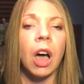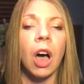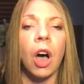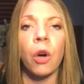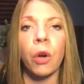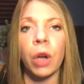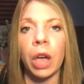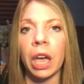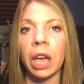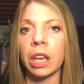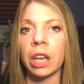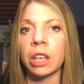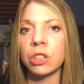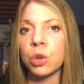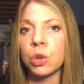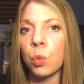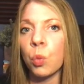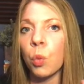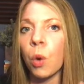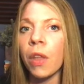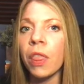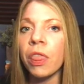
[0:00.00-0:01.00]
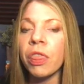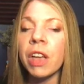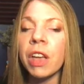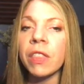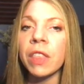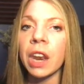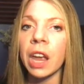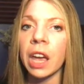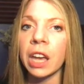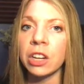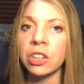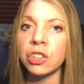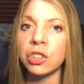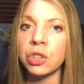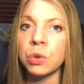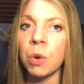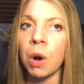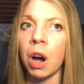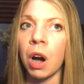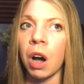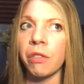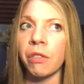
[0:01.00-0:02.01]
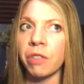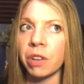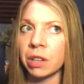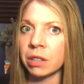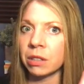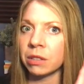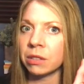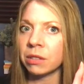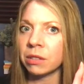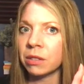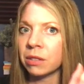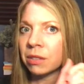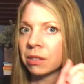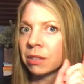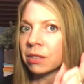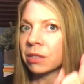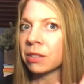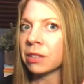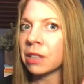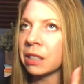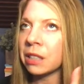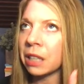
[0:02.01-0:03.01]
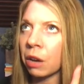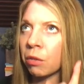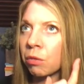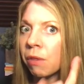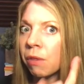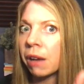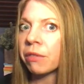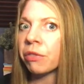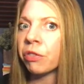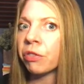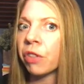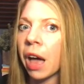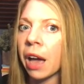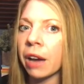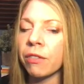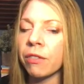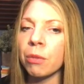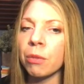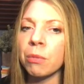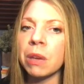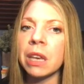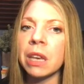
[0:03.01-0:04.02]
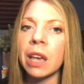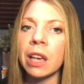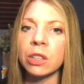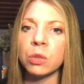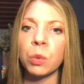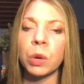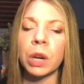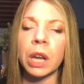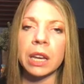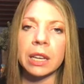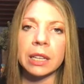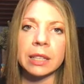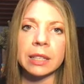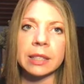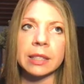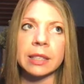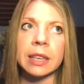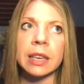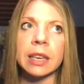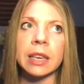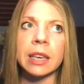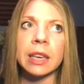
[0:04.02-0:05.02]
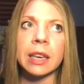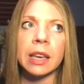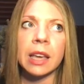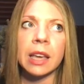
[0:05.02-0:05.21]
Okay, so one thing that I do often is like a red flag for me is when I see